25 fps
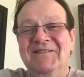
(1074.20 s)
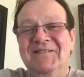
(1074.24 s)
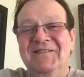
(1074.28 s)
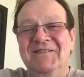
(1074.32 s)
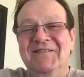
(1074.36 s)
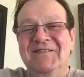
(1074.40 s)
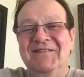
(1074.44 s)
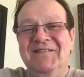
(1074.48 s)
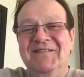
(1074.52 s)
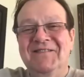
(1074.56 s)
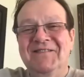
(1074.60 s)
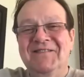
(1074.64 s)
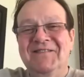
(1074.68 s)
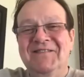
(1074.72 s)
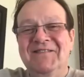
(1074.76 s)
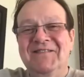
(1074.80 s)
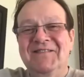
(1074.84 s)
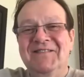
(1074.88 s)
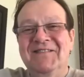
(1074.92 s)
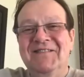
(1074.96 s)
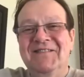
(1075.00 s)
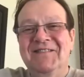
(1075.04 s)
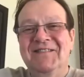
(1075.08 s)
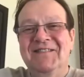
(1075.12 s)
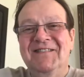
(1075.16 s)

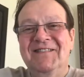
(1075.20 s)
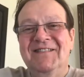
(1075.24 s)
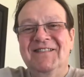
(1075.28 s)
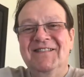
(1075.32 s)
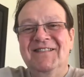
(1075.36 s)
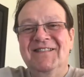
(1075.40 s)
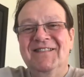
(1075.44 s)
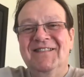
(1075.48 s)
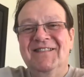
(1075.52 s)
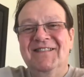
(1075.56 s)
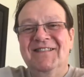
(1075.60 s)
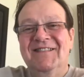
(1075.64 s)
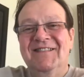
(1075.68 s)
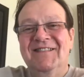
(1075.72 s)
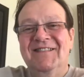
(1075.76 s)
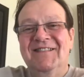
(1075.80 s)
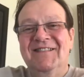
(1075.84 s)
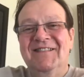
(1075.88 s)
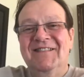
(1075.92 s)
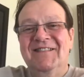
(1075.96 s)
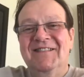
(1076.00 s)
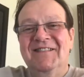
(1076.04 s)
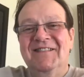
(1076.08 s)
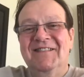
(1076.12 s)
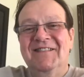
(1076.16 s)

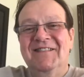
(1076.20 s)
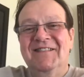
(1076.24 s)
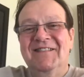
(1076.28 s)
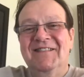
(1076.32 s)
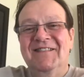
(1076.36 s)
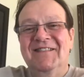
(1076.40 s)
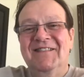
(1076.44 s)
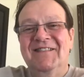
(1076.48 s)
No one is speaking in this clip.